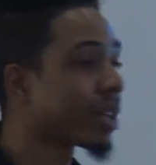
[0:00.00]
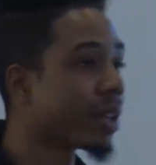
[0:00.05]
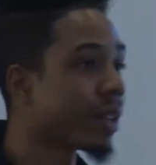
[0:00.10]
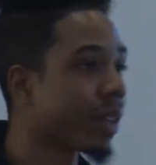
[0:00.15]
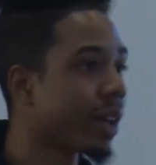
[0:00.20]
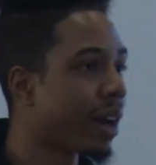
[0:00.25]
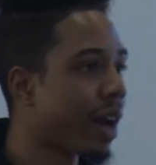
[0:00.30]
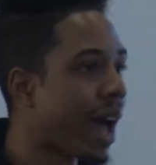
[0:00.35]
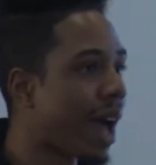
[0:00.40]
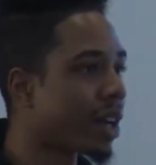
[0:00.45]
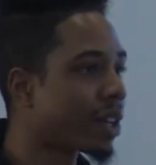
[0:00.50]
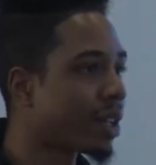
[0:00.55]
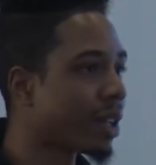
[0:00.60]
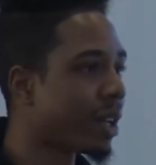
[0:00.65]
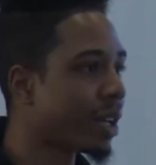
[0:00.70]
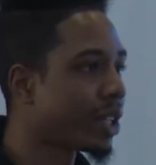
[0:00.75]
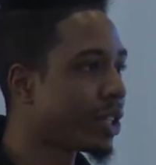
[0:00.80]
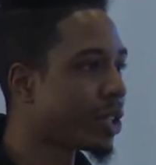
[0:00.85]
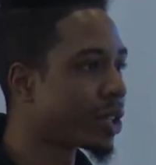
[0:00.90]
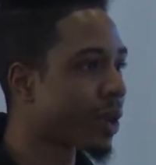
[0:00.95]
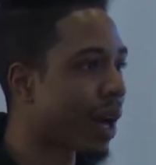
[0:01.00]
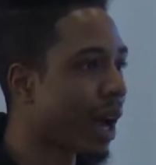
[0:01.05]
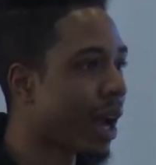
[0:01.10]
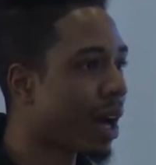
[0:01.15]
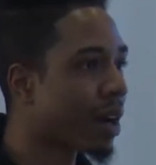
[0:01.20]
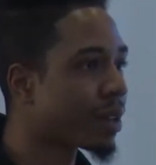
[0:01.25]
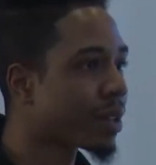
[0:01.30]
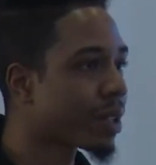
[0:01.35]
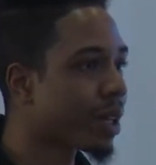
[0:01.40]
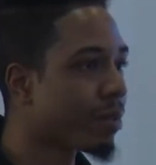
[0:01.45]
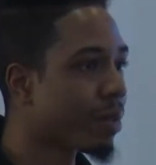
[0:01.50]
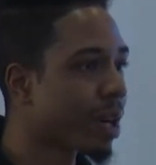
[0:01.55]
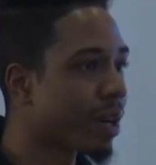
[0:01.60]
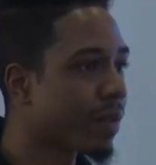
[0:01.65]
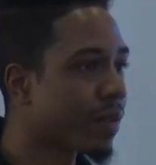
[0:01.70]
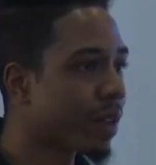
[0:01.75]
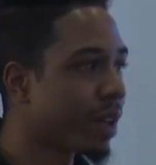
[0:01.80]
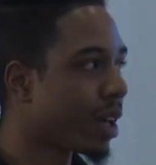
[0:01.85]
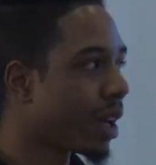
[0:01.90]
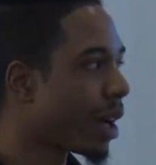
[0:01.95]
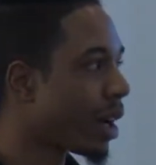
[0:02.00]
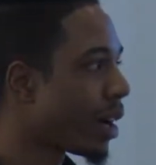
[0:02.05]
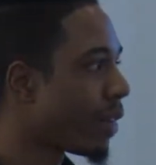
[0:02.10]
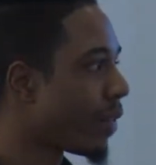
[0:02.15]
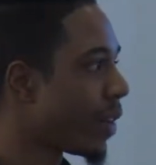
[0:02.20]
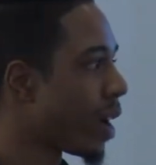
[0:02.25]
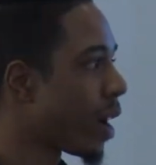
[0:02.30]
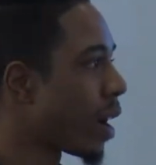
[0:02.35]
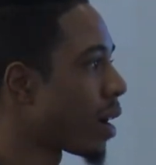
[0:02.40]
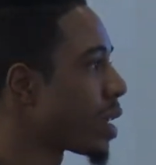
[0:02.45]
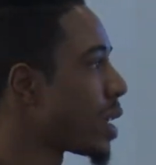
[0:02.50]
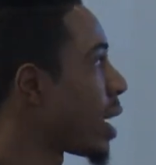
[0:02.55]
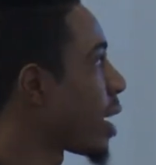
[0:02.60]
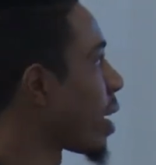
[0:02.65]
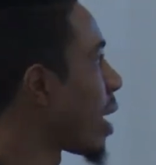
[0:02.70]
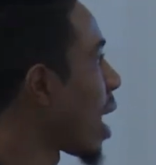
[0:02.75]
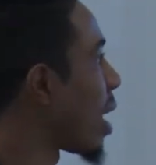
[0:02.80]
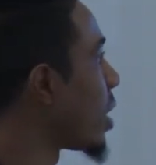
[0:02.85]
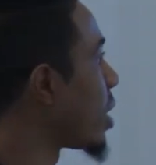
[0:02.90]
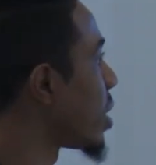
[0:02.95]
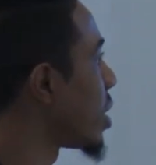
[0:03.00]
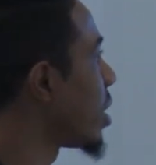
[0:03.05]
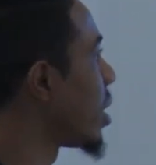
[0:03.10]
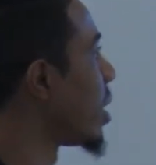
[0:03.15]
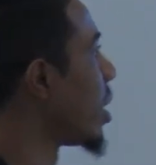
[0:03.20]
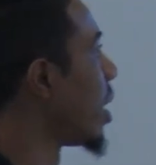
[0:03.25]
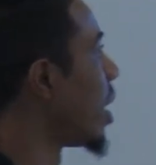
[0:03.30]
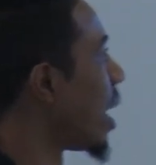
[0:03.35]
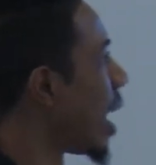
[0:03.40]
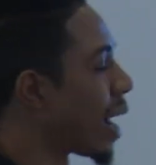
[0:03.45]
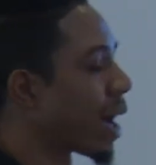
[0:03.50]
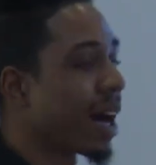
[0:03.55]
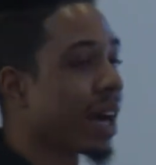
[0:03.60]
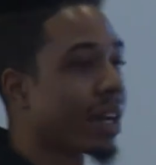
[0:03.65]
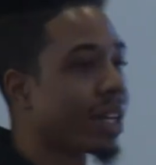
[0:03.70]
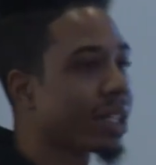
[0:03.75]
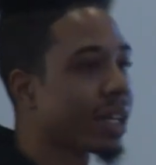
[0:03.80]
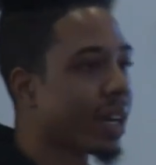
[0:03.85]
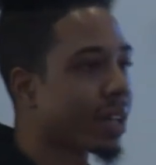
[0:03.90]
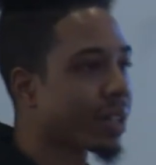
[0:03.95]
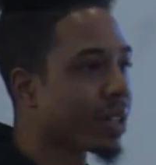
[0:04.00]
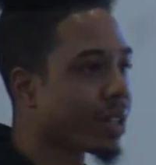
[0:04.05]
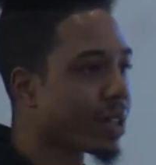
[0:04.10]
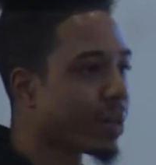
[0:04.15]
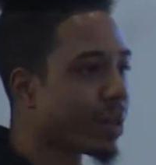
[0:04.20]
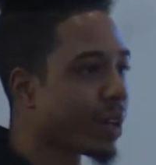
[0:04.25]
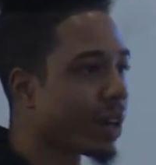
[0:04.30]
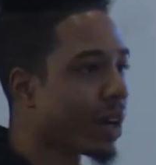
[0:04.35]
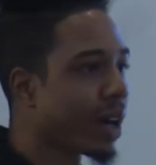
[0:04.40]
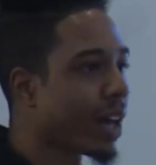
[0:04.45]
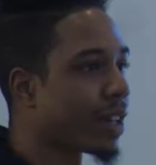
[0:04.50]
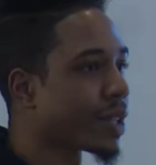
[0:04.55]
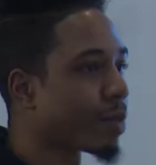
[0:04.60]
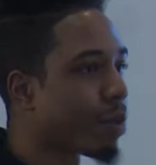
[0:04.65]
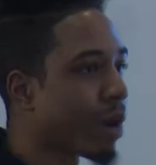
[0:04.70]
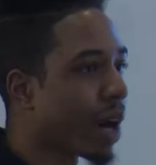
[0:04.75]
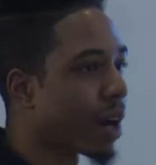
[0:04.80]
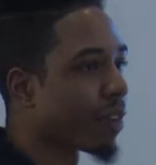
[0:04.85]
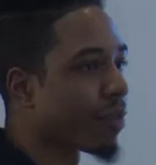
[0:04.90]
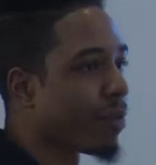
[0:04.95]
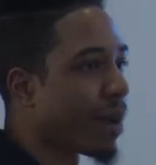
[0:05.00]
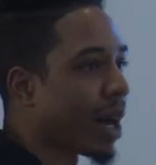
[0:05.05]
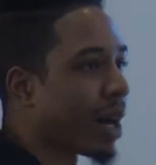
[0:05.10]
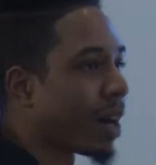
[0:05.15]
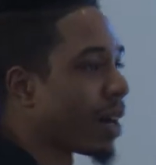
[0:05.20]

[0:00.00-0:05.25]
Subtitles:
they'll actually let you try out some of the VR technology. I got a chance to do it as a part of my